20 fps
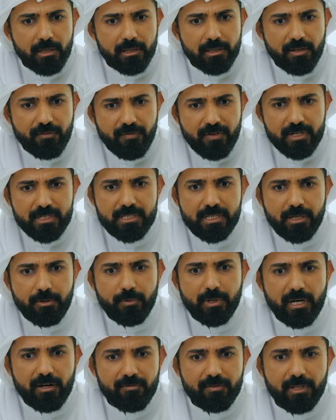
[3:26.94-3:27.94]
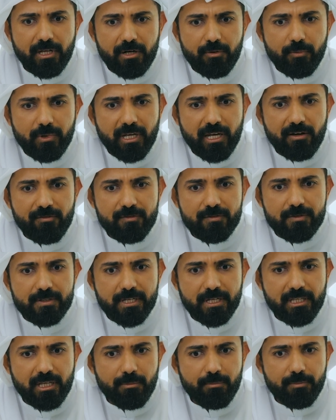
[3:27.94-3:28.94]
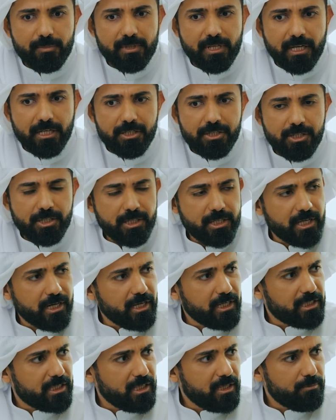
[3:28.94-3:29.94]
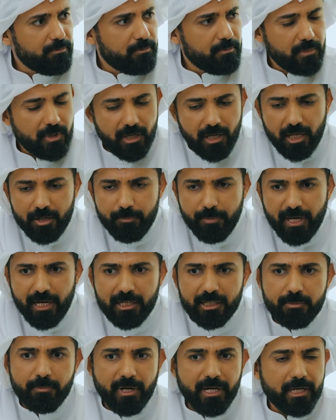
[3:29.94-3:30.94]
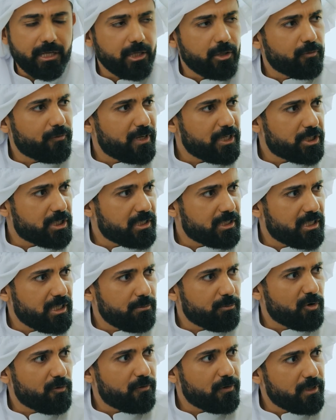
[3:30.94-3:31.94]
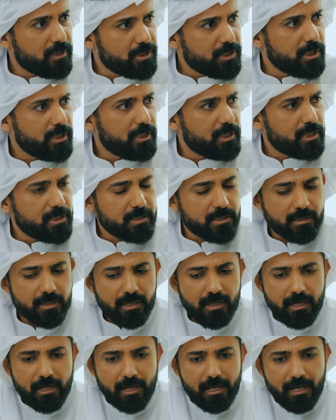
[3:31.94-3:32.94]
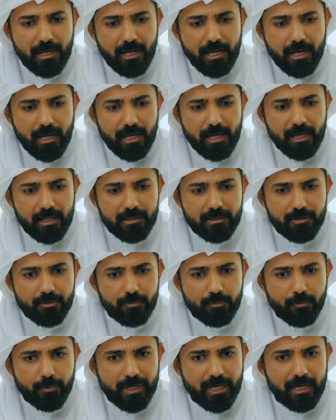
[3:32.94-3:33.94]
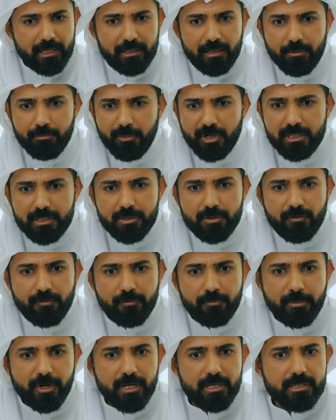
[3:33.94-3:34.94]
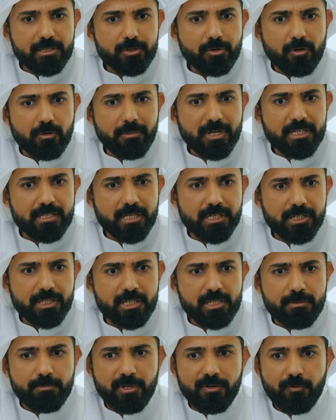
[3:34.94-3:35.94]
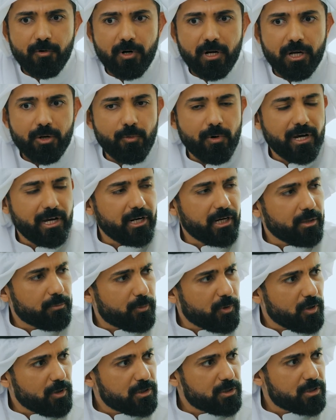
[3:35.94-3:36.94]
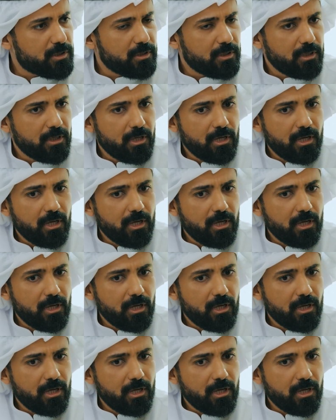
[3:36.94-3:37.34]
The first thing we have done, we have set up the engineering team and backed by innovation team of engineers. And we had a month of brainstorming sessions before acquiring plots,